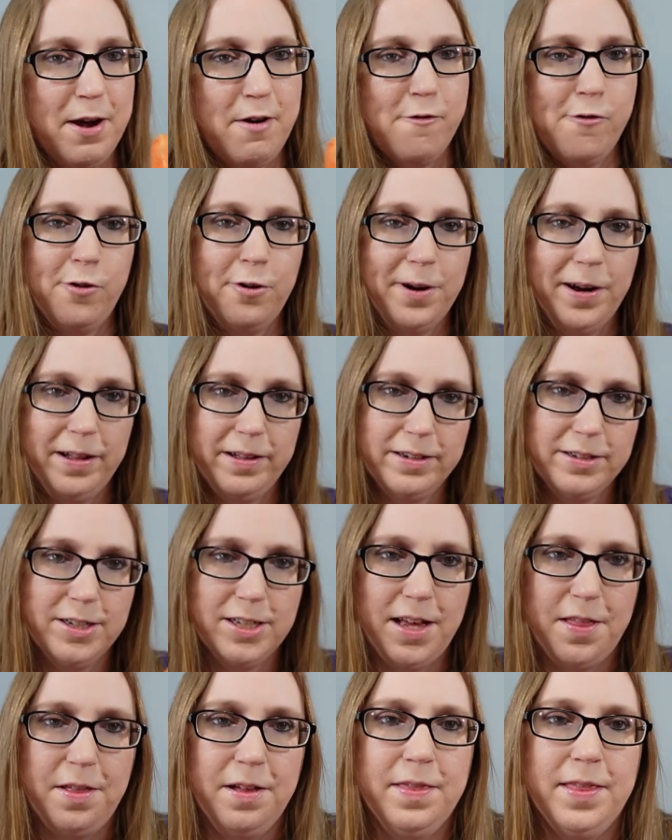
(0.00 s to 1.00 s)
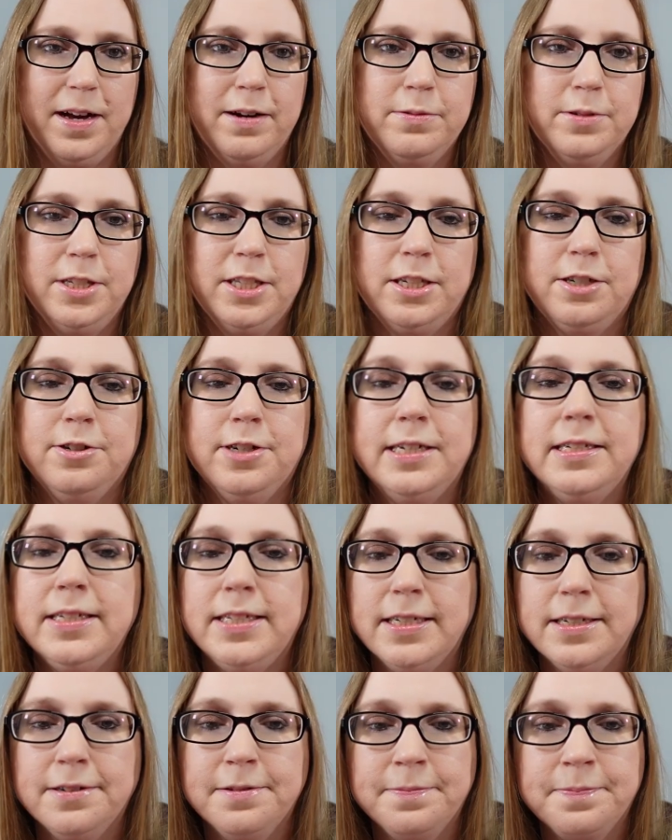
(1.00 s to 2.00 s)
at $4. I thought that was a great
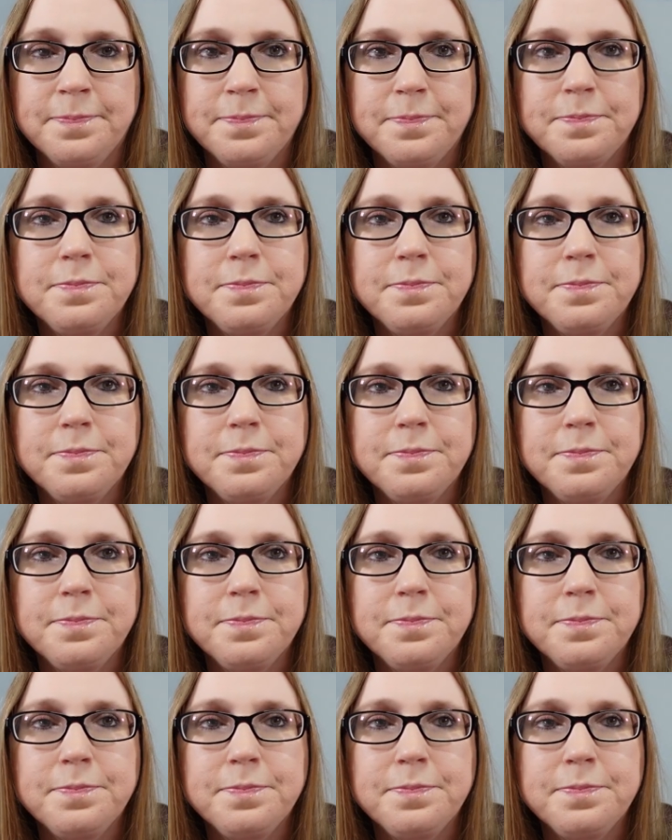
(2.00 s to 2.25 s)
deal.